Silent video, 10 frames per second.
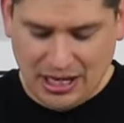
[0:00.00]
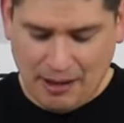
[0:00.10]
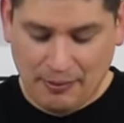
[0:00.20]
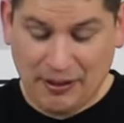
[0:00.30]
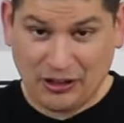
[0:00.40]

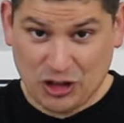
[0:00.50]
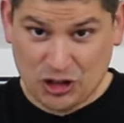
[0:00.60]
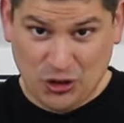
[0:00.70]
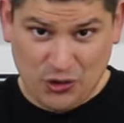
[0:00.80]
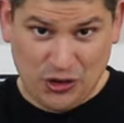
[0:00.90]
I'm about to
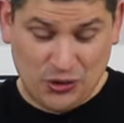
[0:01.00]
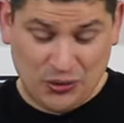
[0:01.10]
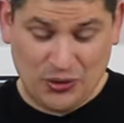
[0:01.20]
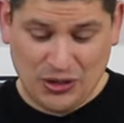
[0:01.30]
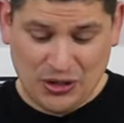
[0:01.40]
show
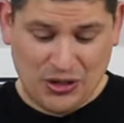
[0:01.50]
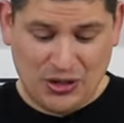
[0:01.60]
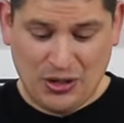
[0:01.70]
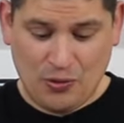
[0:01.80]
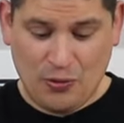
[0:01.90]
you
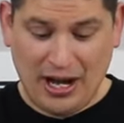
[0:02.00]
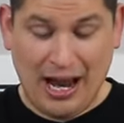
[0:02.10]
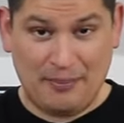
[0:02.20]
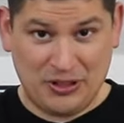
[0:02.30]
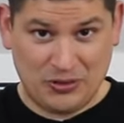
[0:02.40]
what
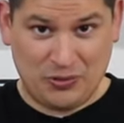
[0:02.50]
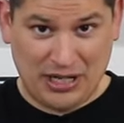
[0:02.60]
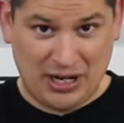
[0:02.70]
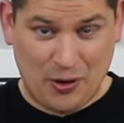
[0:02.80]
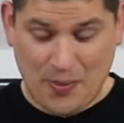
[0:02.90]
happens when
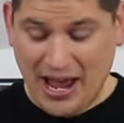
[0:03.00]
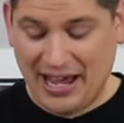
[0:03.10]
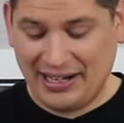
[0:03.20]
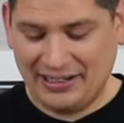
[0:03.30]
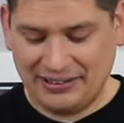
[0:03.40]
they go bad.